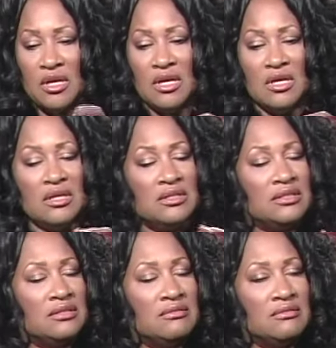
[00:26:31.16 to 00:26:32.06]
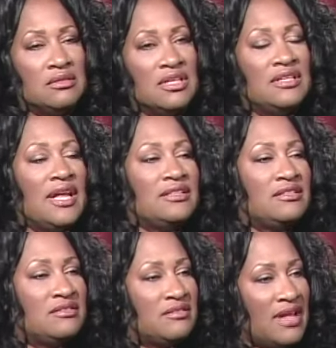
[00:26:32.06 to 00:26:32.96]
uh,
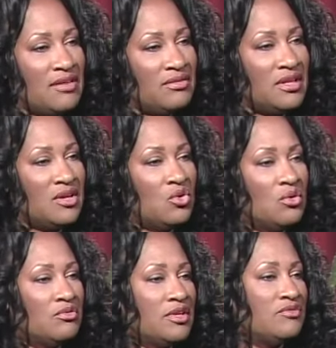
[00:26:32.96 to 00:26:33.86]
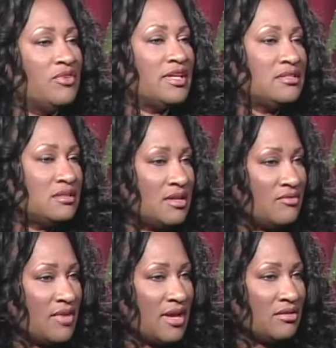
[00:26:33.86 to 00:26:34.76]
connected to that thing or invested
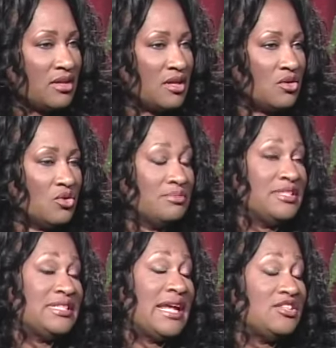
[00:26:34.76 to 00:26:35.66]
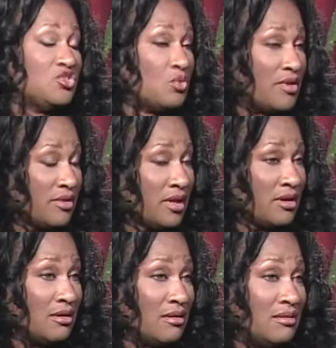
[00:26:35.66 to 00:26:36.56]
in right. that thing or obsessed right. with
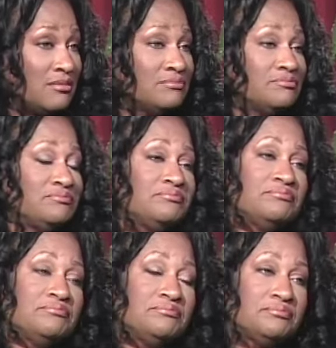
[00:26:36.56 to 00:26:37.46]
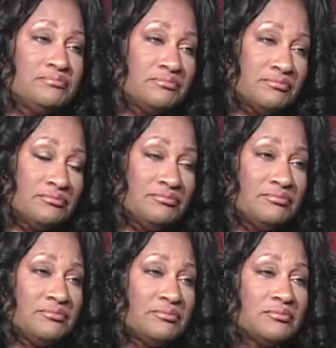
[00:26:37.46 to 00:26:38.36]
it. Right, right. So do, do
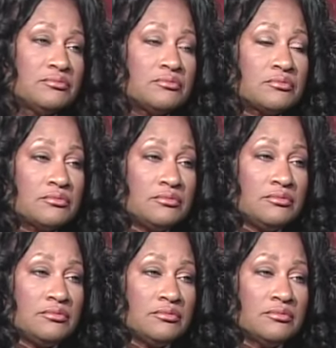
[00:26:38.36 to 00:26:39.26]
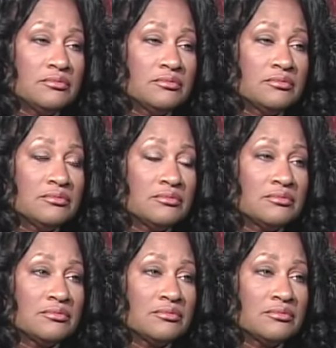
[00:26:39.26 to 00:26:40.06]
you think that there are some uh,